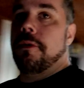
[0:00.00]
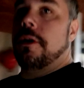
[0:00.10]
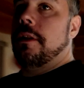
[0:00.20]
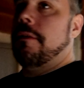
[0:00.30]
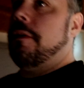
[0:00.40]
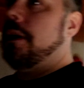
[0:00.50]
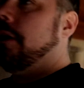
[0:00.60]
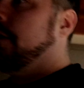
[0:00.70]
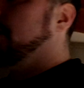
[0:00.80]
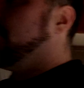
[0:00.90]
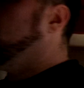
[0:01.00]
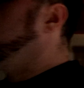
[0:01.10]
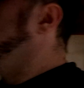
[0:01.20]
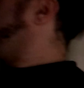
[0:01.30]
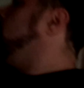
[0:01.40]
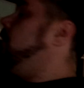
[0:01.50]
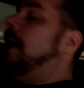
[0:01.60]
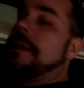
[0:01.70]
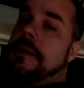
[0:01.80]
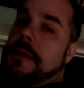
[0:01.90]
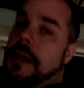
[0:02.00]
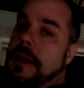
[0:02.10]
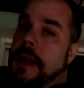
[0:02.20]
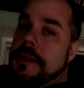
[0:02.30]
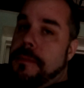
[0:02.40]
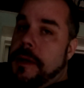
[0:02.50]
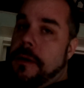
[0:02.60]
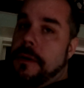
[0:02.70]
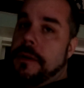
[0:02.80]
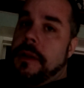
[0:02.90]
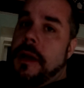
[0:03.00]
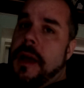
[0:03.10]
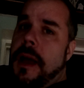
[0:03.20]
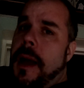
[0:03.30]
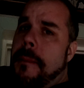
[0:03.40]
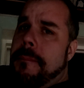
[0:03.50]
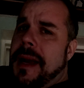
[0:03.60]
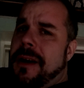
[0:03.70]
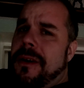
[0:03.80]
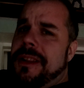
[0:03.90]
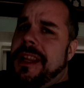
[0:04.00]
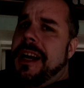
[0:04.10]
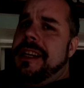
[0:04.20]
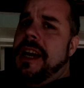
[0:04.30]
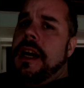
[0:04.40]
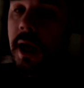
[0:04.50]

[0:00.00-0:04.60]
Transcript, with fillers: put in the video either, but that's okay. That's a big old big old Nunya.